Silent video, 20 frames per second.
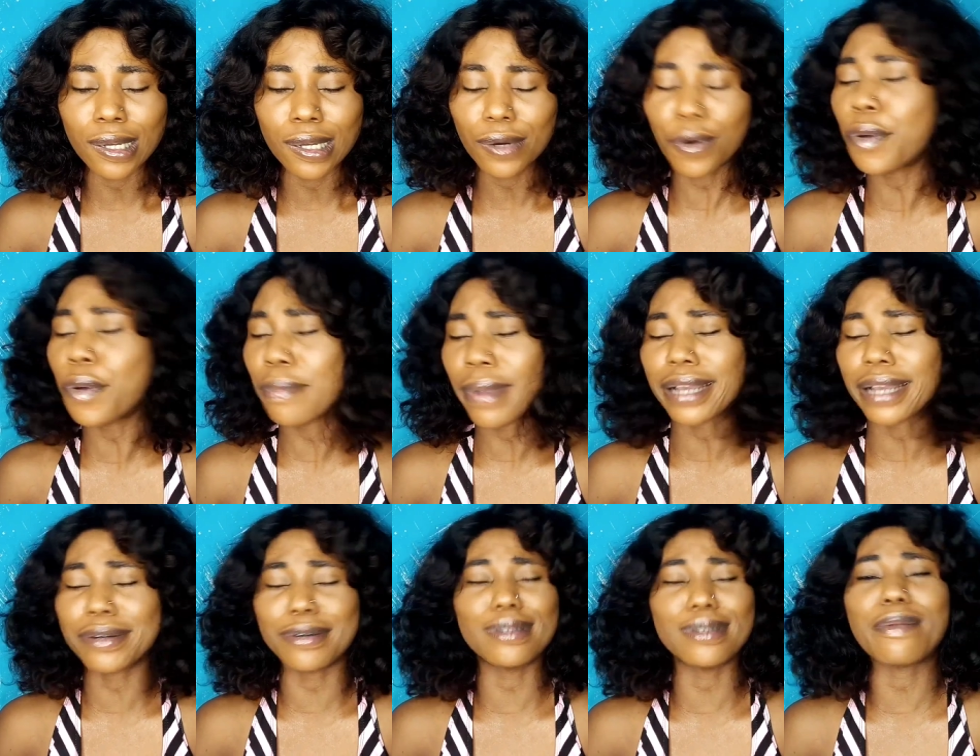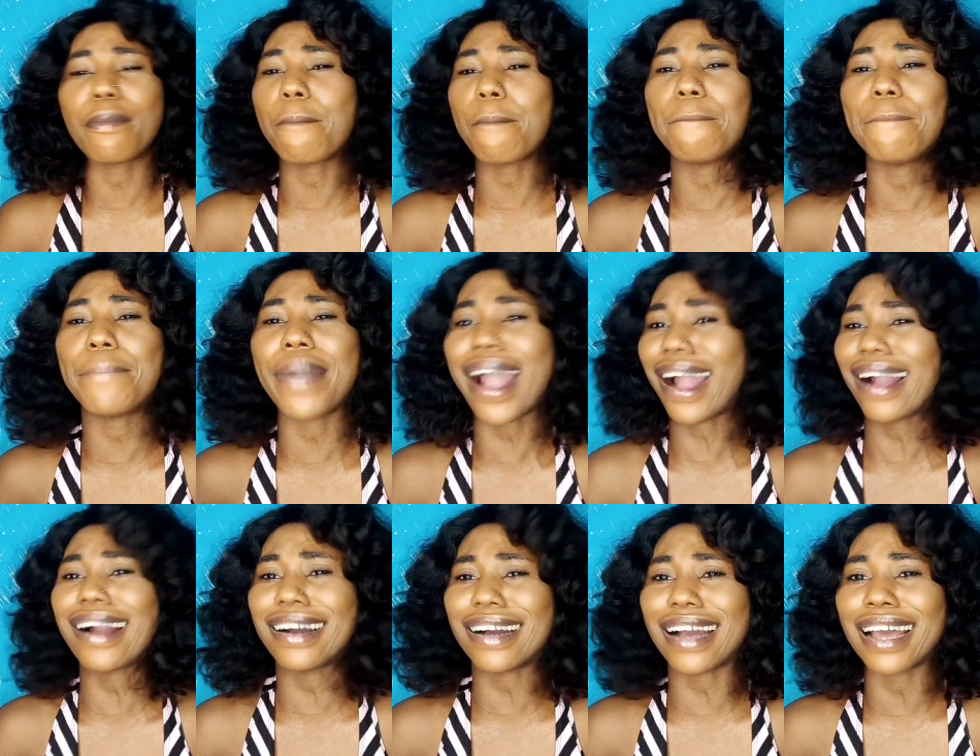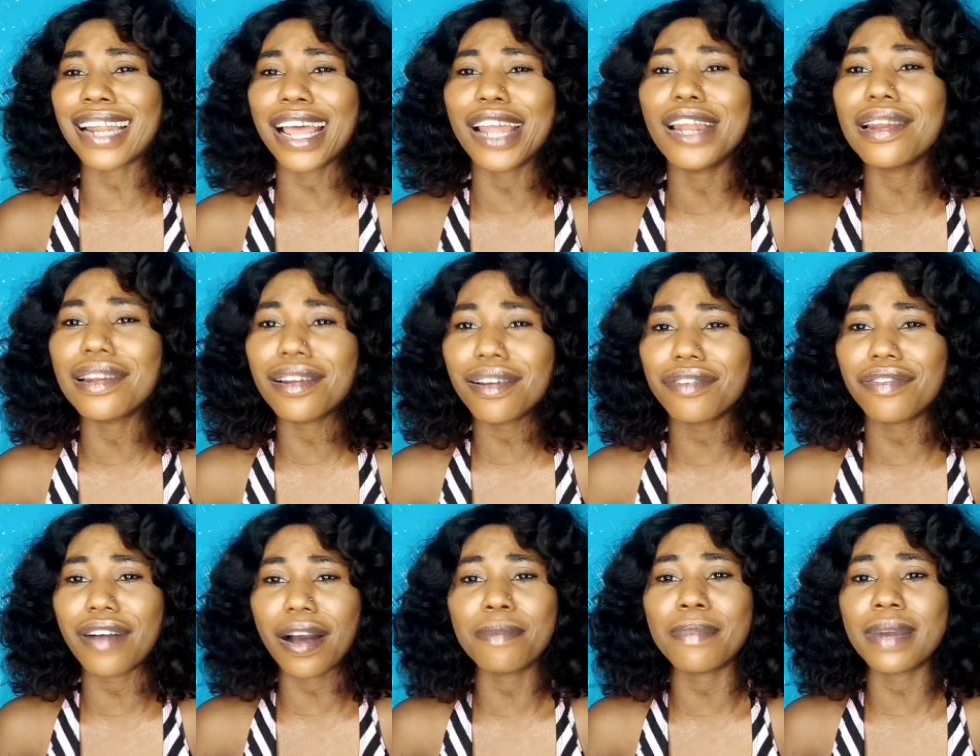Oh my God, back. And I love
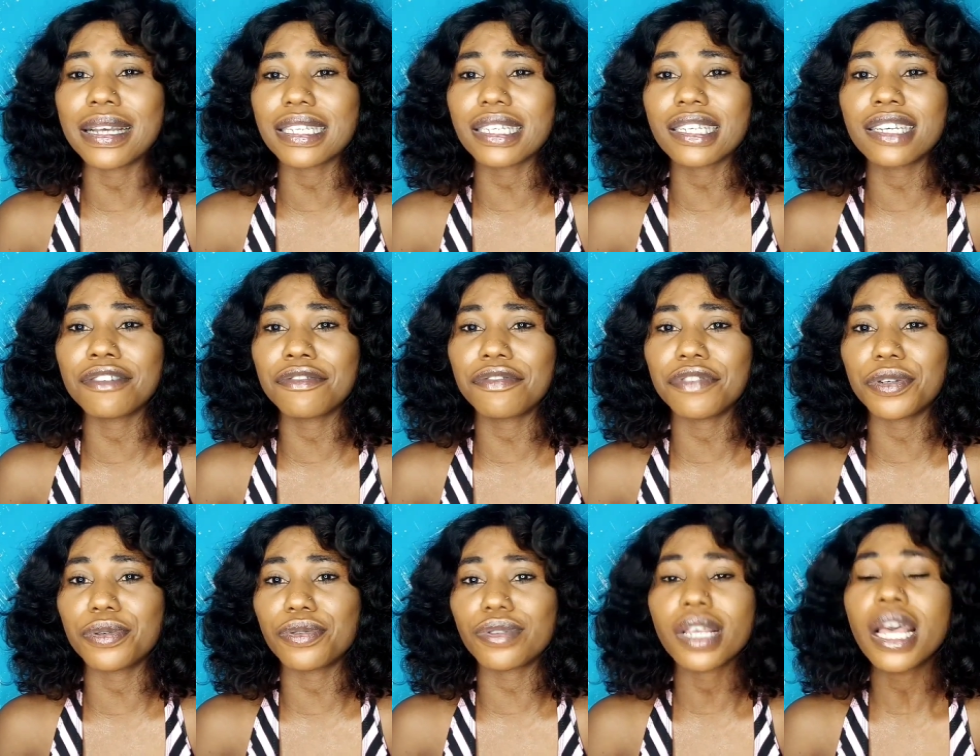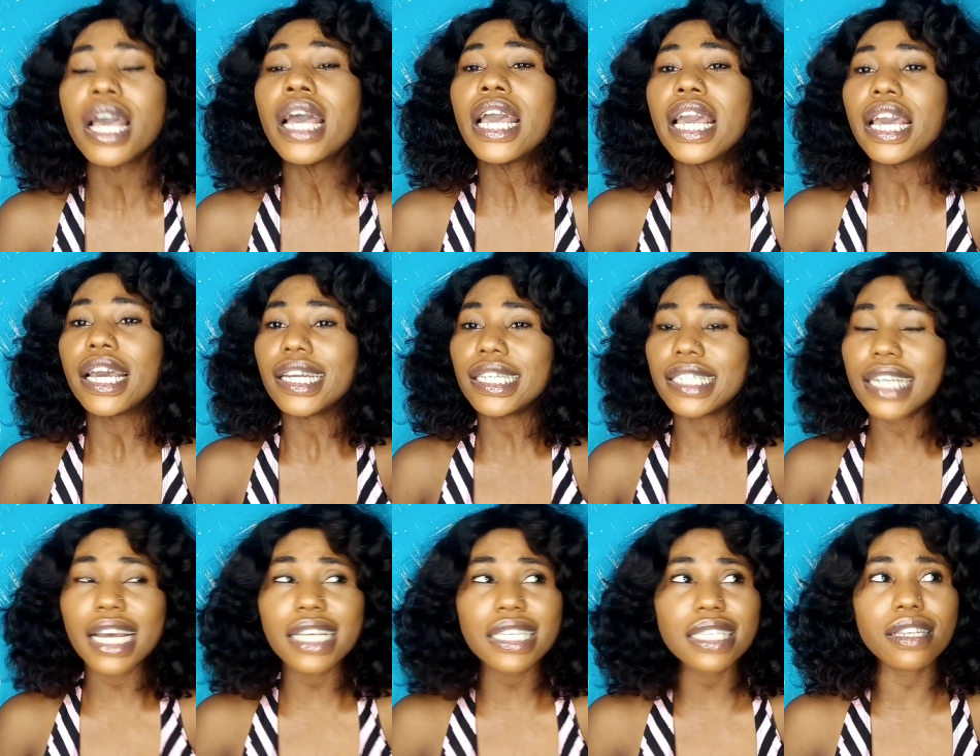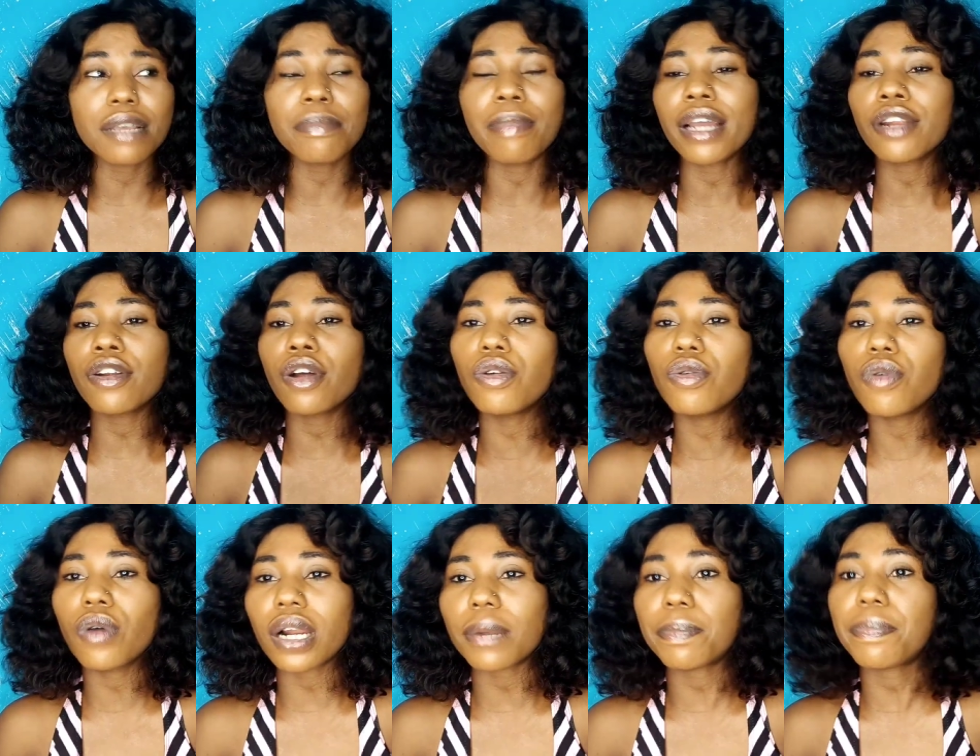how my skin feels. Yes, it might not
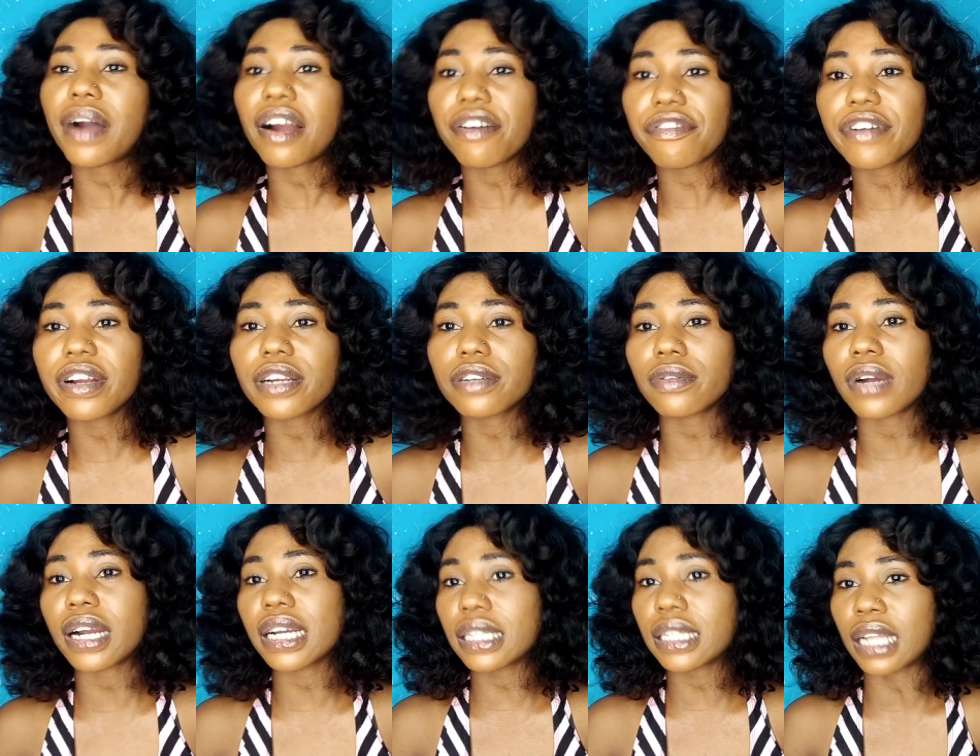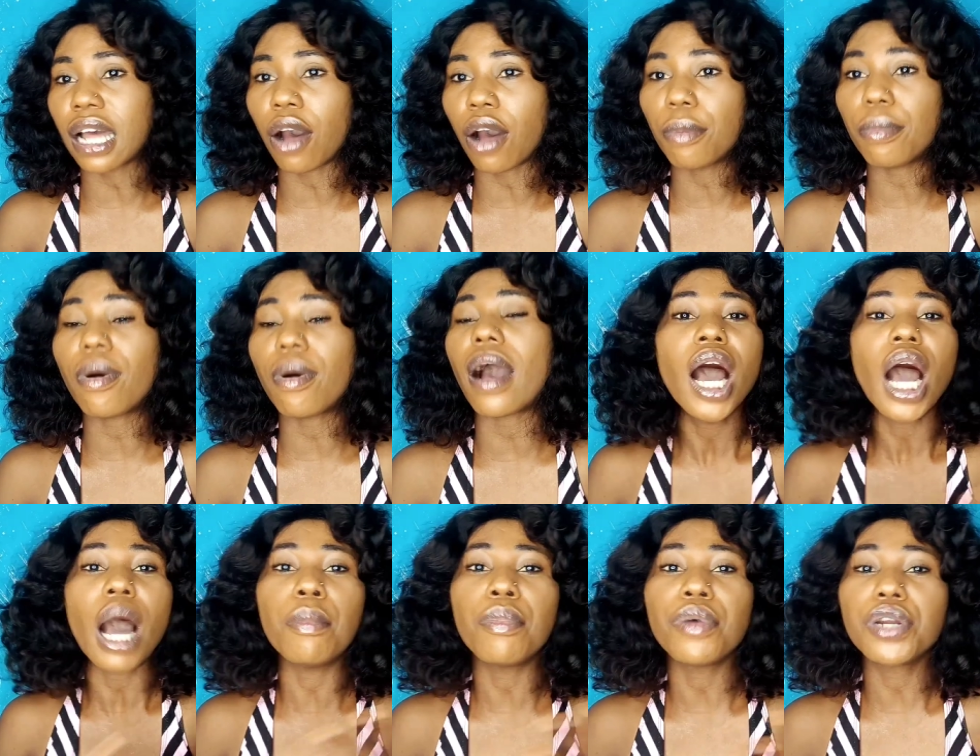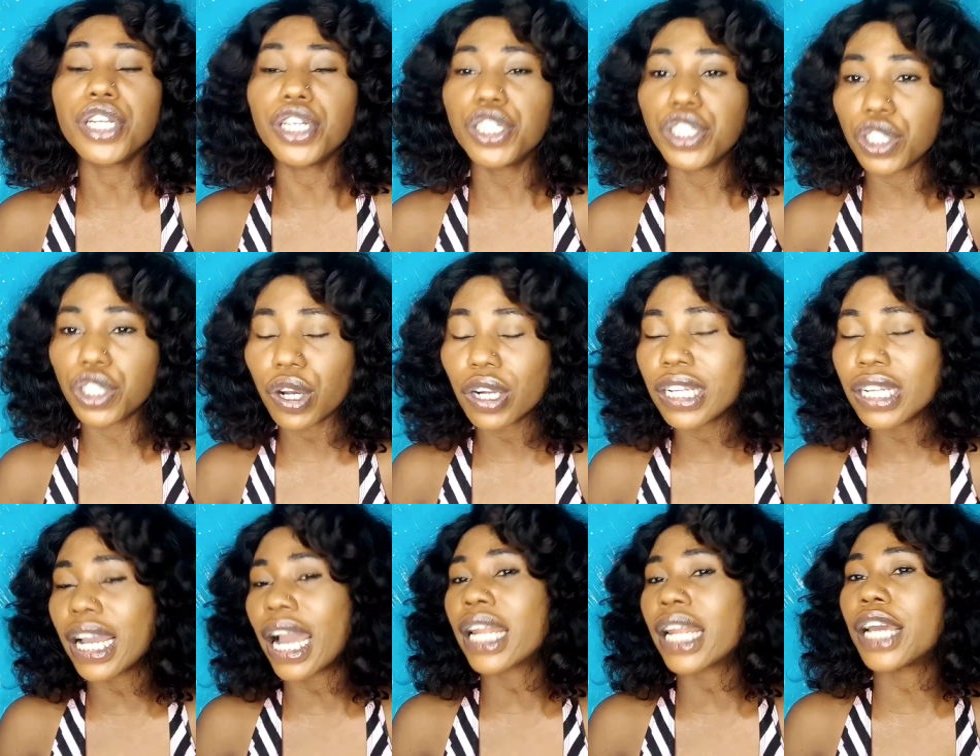look perfect right now, but I'm on a
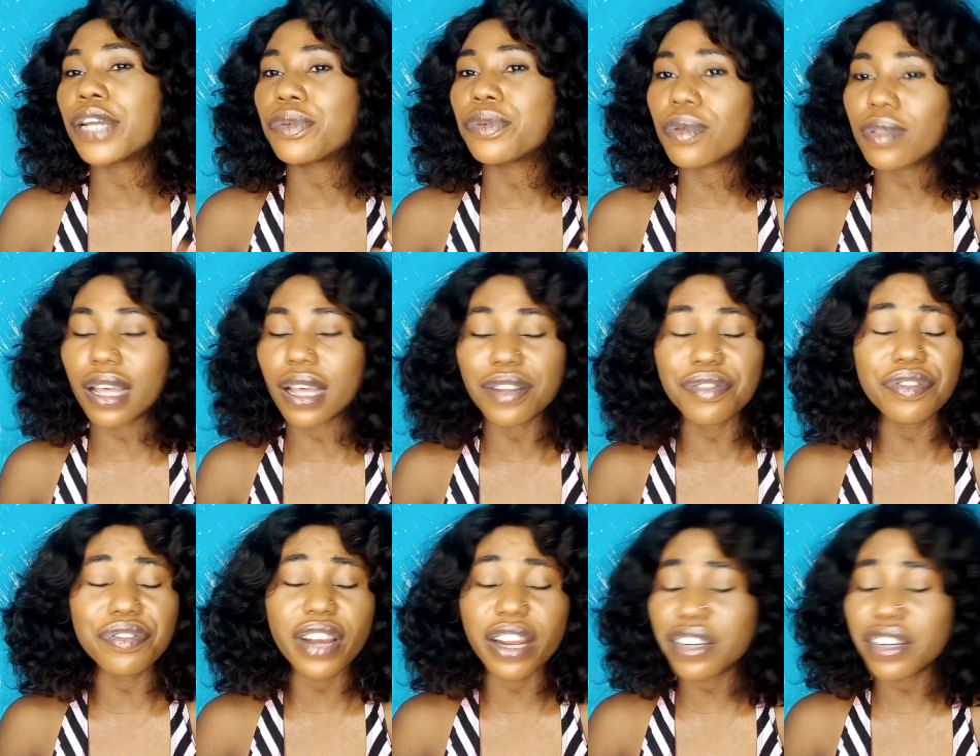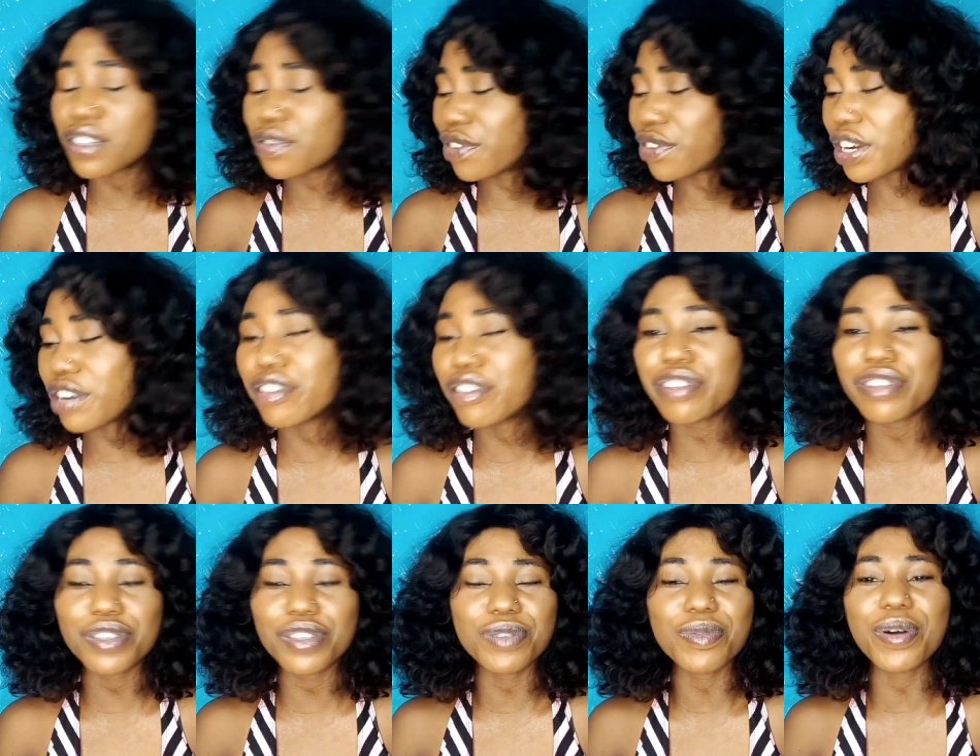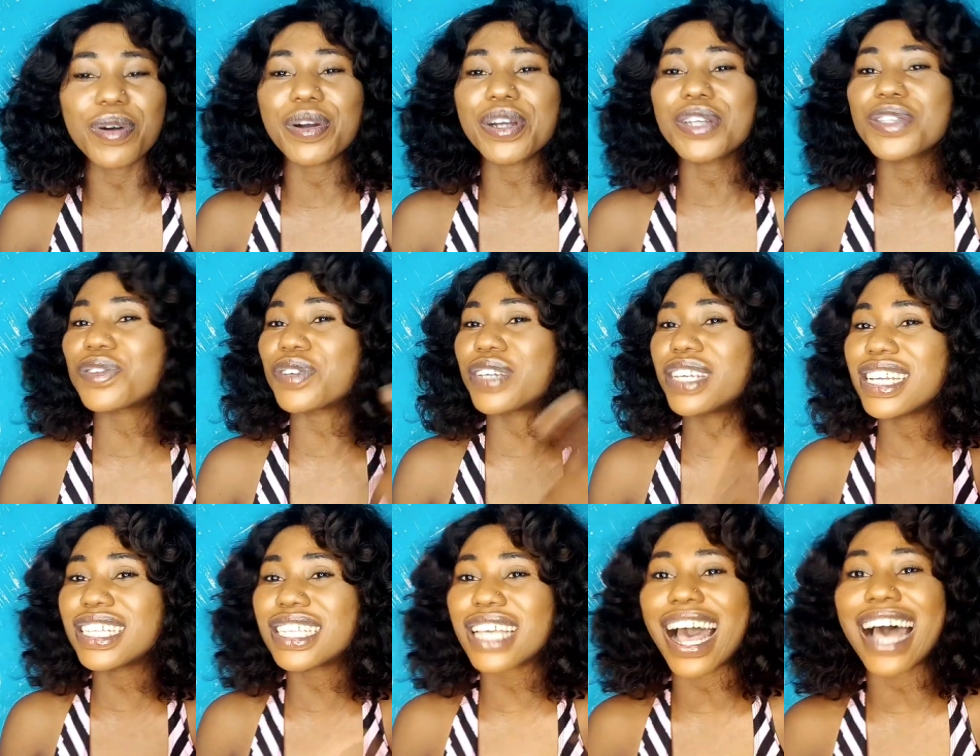journey, and I know that very, very soon we're going to
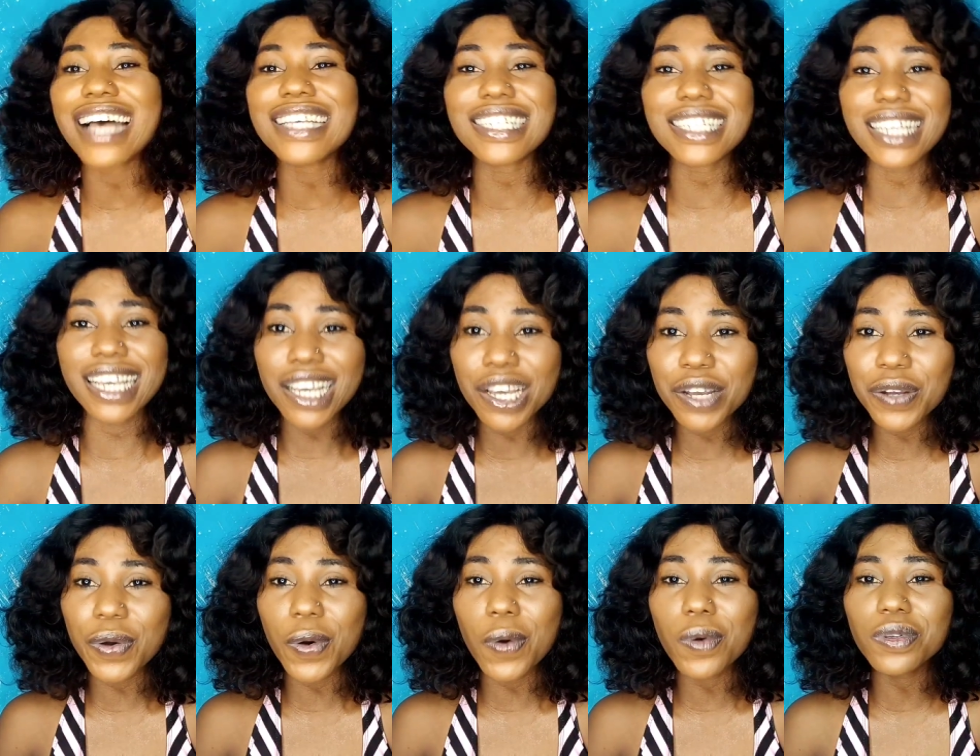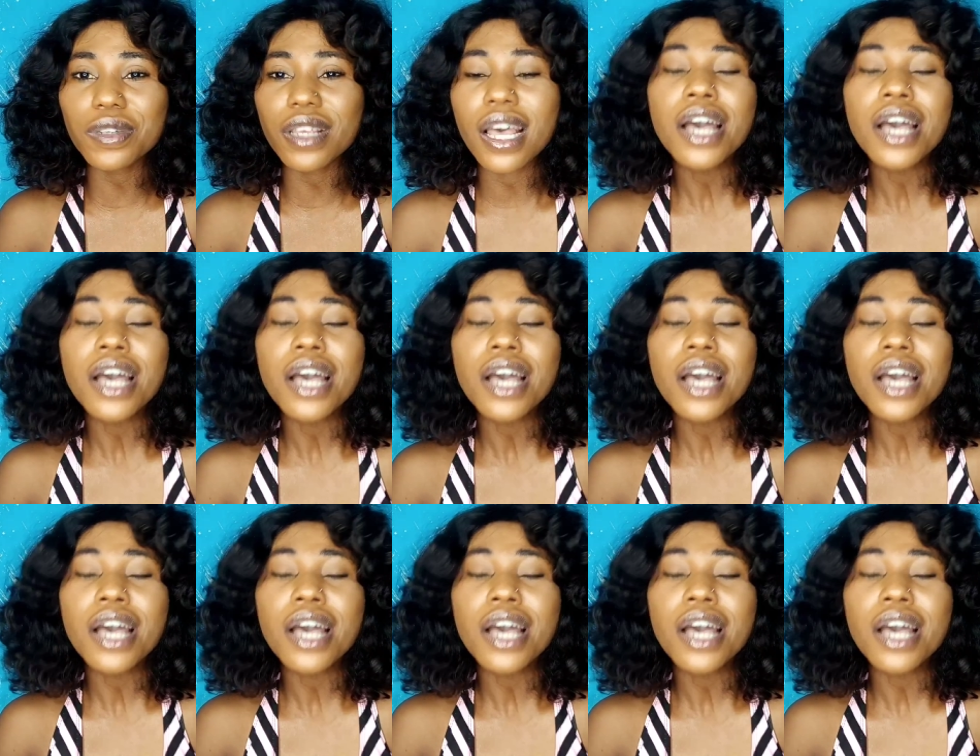hit our skin goals.